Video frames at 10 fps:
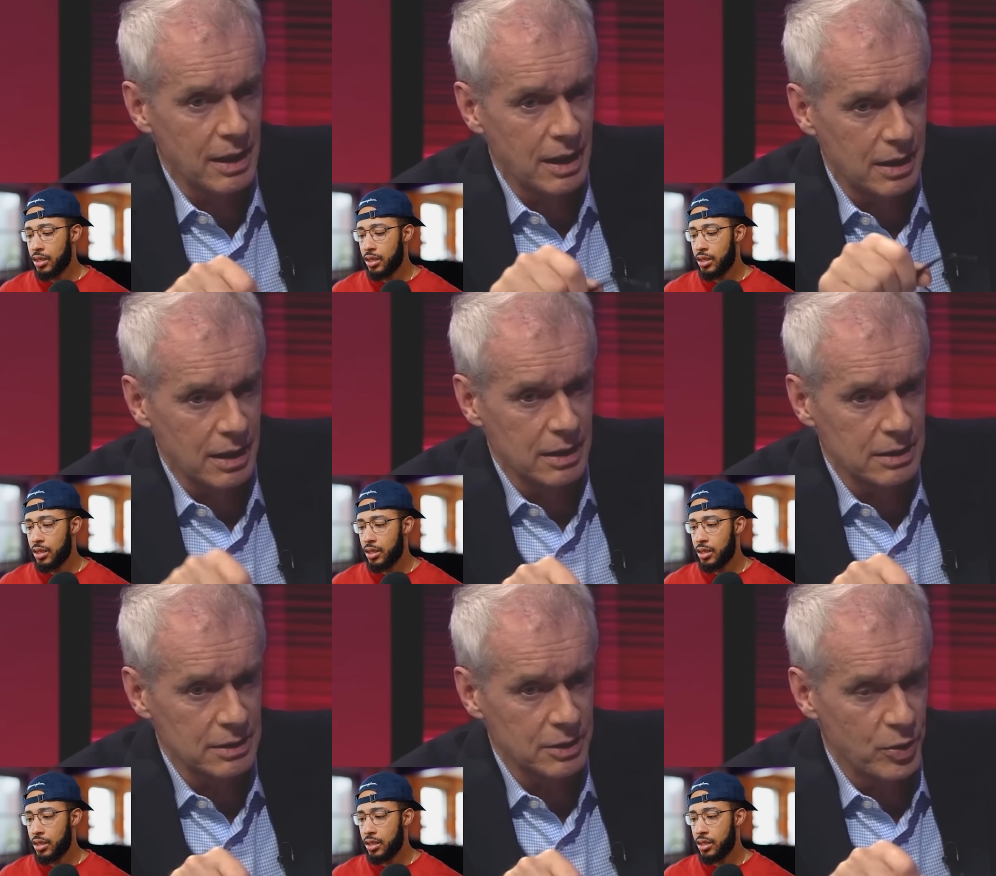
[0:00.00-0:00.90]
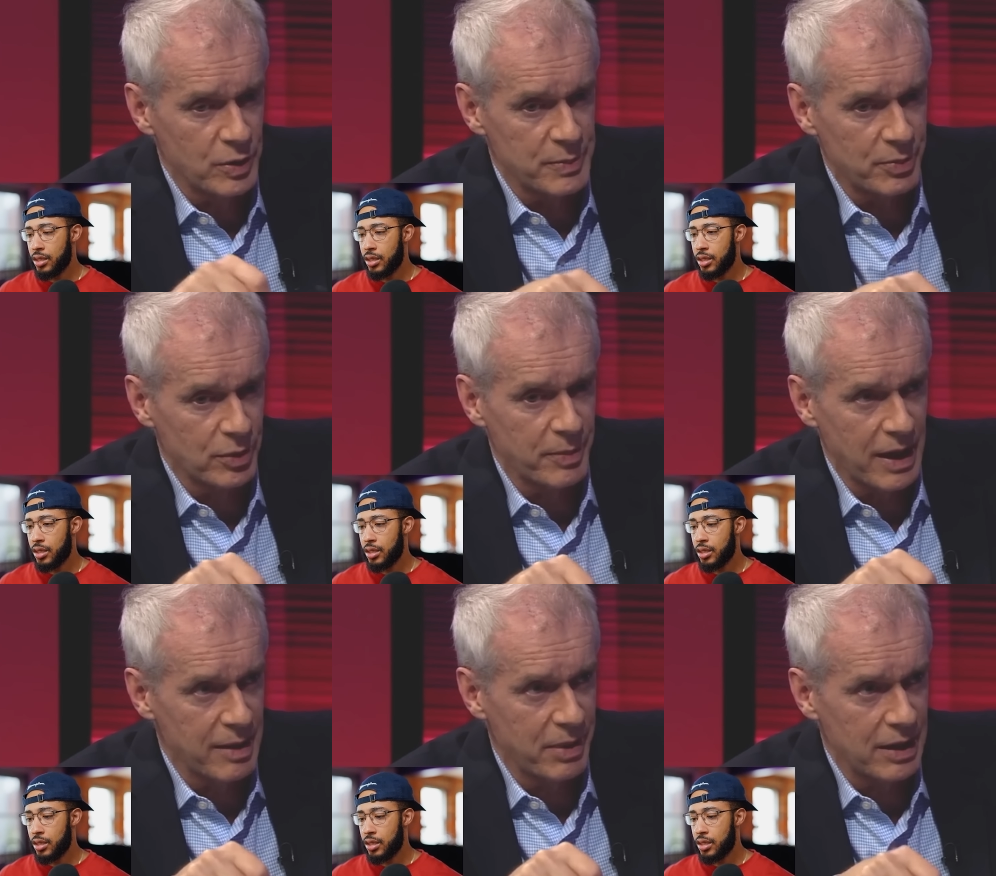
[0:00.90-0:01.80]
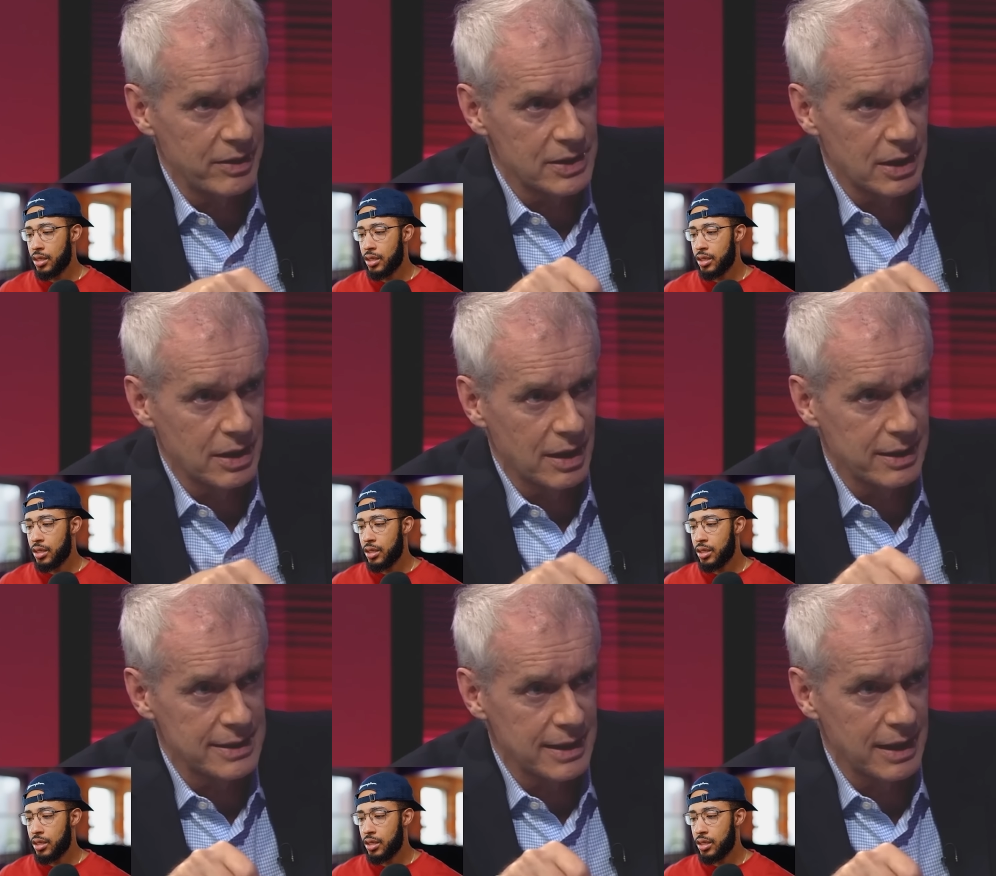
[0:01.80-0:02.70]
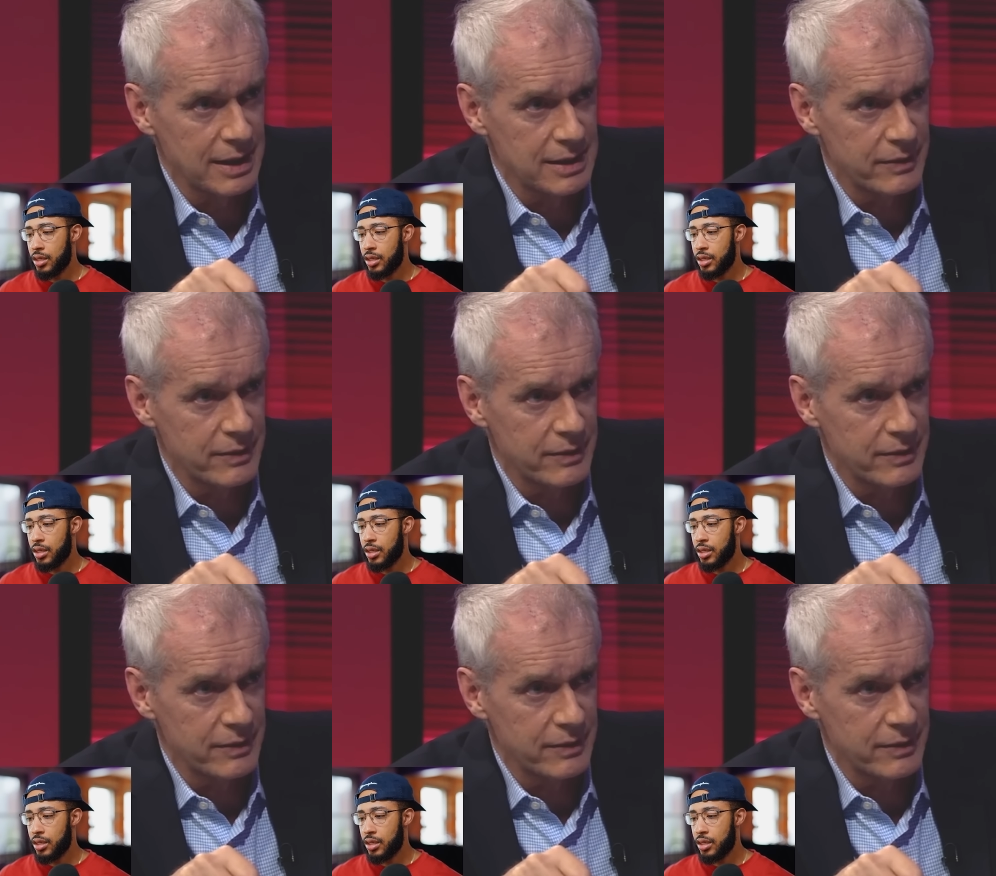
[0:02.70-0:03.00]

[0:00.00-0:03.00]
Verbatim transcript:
Speaker 1: a girl who was brought by her parents to the United States